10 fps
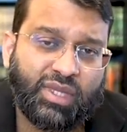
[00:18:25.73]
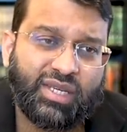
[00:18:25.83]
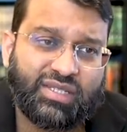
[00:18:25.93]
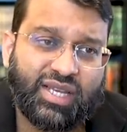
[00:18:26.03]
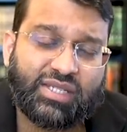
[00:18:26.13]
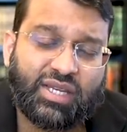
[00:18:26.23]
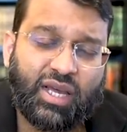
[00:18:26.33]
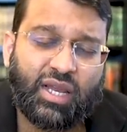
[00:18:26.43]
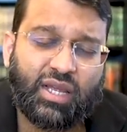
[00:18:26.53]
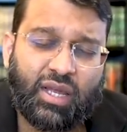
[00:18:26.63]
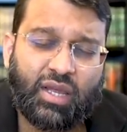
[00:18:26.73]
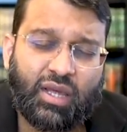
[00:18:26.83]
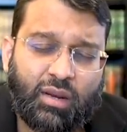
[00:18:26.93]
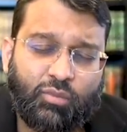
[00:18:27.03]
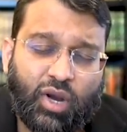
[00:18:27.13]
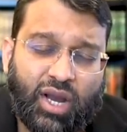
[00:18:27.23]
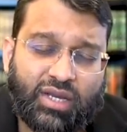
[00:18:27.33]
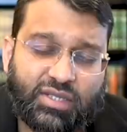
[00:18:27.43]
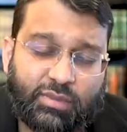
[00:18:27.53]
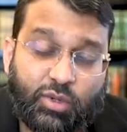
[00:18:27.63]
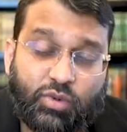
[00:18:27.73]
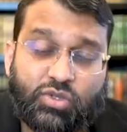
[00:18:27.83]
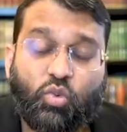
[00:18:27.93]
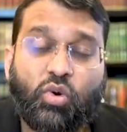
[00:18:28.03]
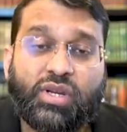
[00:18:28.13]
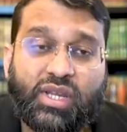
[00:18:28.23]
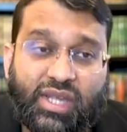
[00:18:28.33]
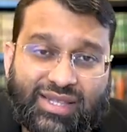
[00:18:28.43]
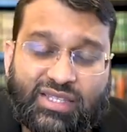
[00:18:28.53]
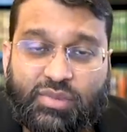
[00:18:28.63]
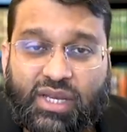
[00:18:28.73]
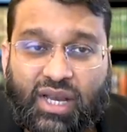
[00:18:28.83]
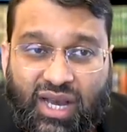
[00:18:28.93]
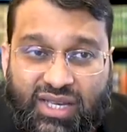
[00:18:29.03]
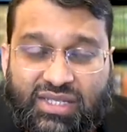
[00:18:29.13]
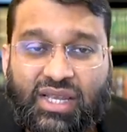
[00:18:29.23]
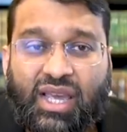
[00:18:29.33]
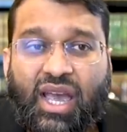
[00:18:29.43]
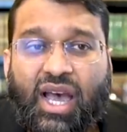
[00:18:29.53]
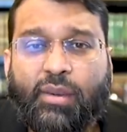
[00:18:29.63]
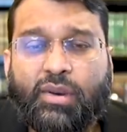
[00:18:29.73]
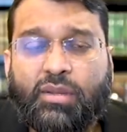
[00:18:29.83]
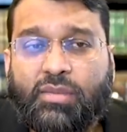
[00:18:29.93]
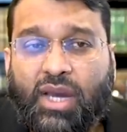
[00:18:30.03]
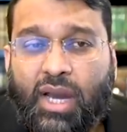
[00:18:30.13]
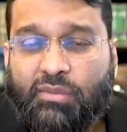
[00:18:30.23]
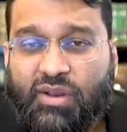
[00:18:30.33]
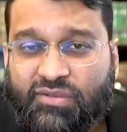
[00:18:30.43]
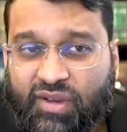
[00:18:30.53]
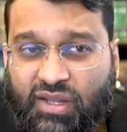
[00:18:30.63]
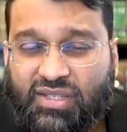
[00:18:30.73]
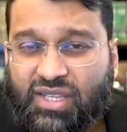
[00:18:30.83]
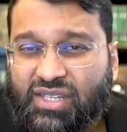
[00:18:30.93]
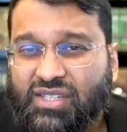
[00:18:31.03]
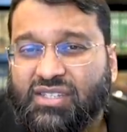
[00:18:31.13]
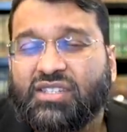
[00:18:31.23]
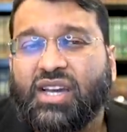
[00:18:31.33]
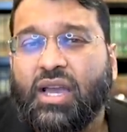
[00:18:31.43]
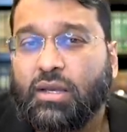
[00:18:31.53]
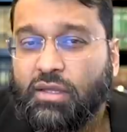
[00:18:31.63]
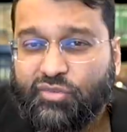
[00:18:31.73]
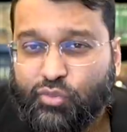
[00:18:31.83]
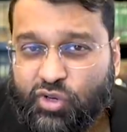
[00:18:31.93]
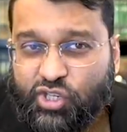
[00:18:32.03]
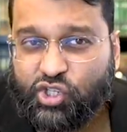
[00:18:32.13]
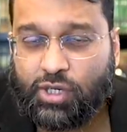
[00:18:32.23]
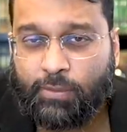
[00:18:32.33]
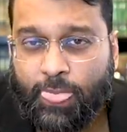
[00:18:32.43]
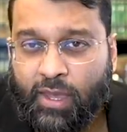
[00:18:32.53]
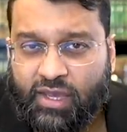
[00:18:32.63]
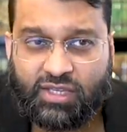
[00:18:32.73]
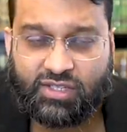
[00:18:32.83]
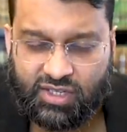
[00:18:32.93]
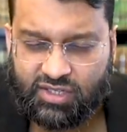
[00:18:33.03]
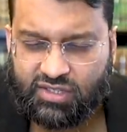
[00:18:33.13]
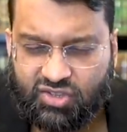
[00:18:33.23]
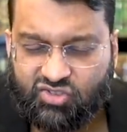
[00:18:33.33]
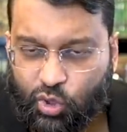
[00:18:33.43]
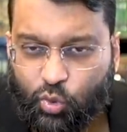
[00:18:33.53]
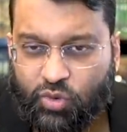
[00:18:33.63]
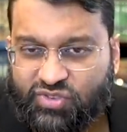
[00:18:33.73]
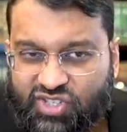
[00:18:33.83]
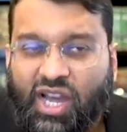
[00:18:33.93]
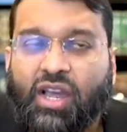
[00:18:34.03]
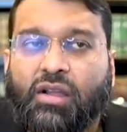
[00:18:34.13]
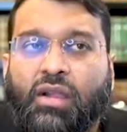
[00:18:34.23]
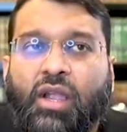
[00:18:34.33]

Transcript: is that uh, uh, Al-Muhasibi was warned against because Ahmad ibn Hanbal felt that his style of preaching, his, his tasawwuf style,